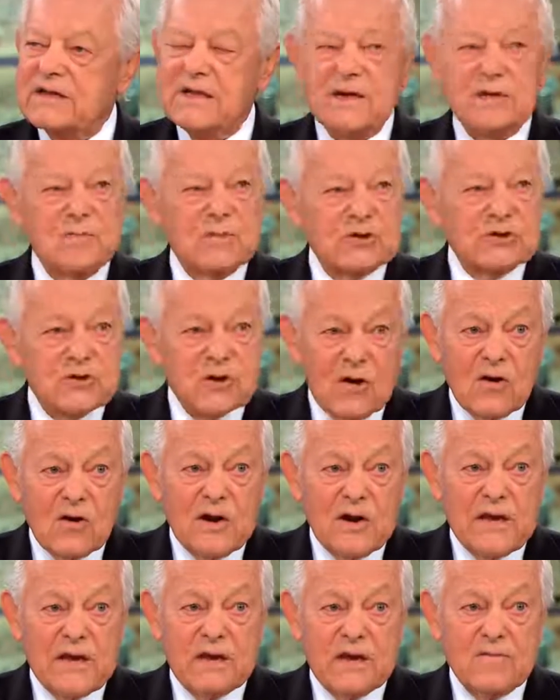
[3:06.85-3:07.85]
that a
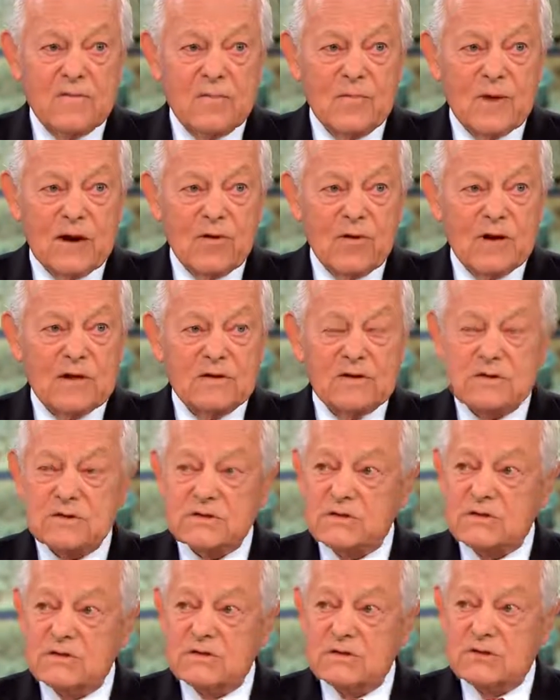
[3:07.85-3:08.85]
majority of
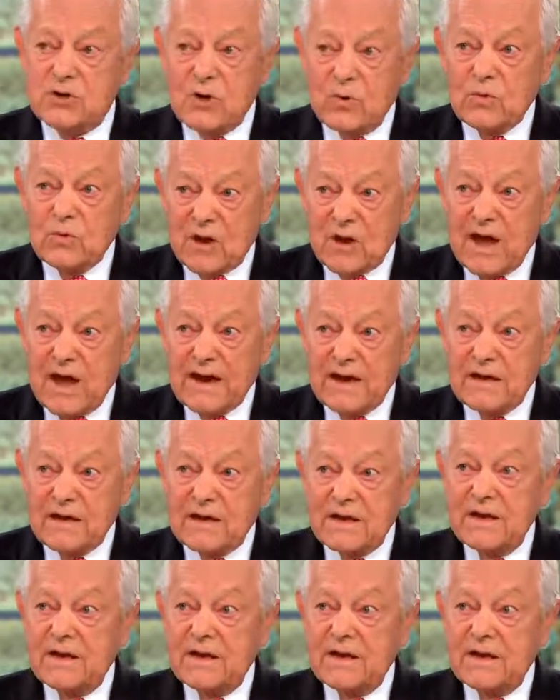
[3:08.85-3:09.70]
Americans don't like,